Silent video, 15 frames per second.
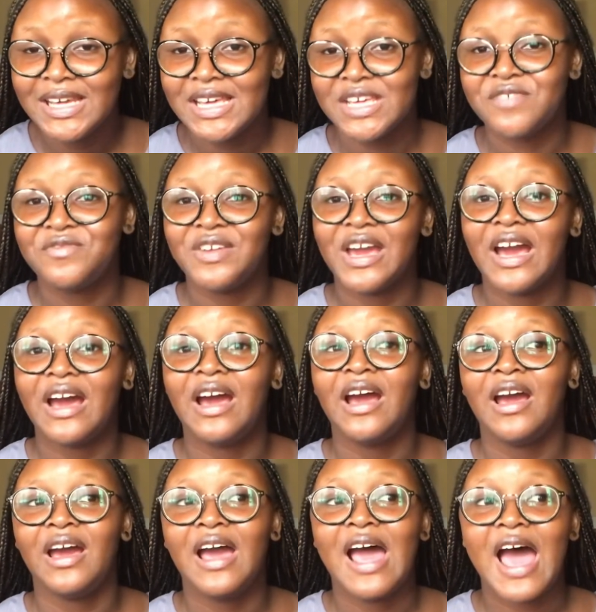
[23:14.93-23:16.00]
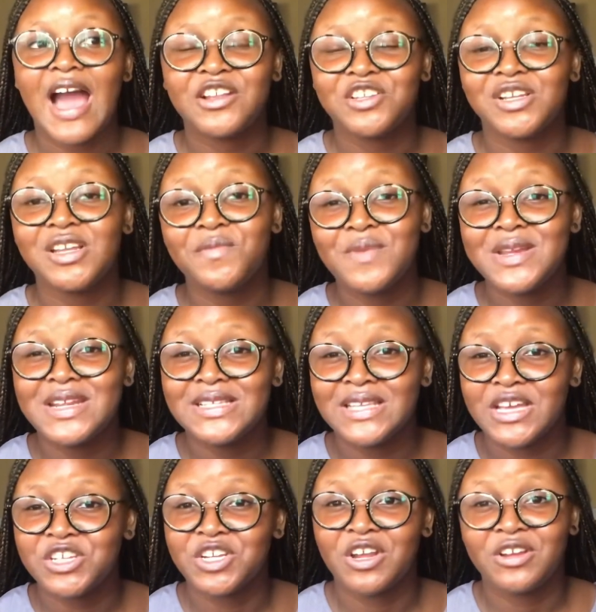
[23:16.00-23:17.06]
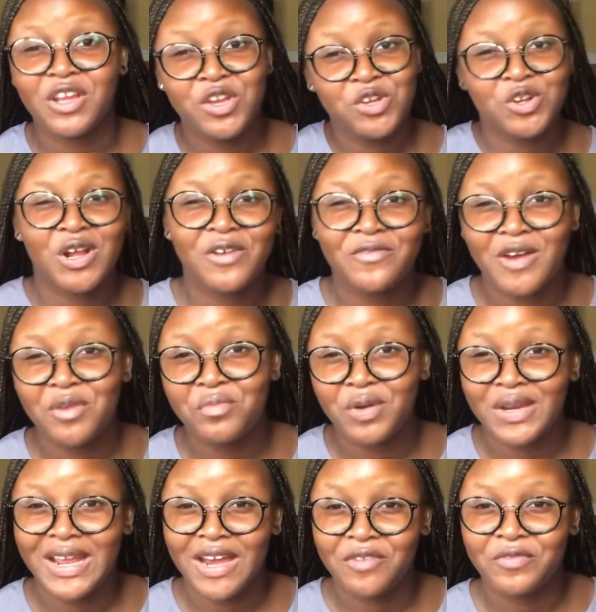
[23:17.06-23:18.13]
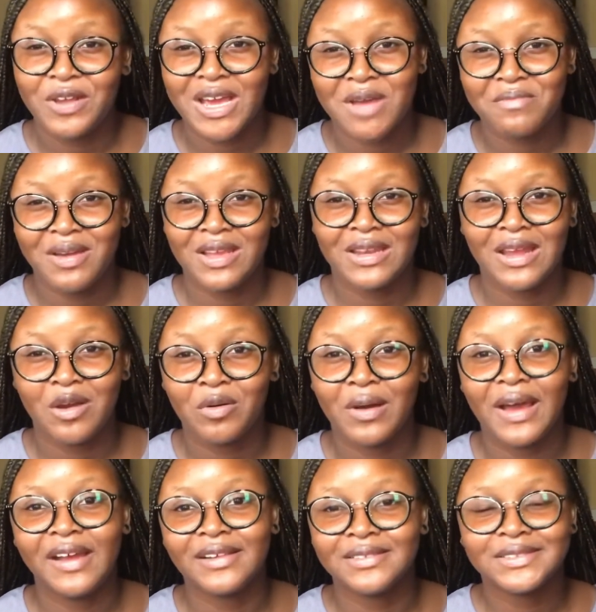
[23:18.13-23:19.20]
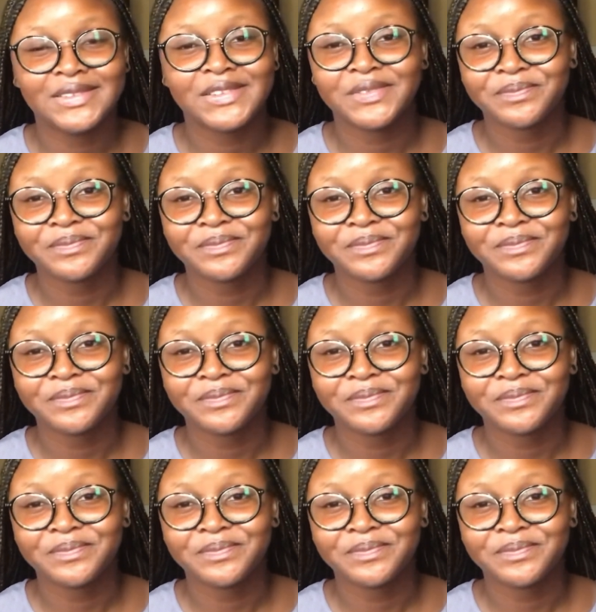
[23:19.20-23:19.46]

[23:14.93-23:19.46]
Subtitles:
if you are actually being intentional, then you will have found Money Africa by now, and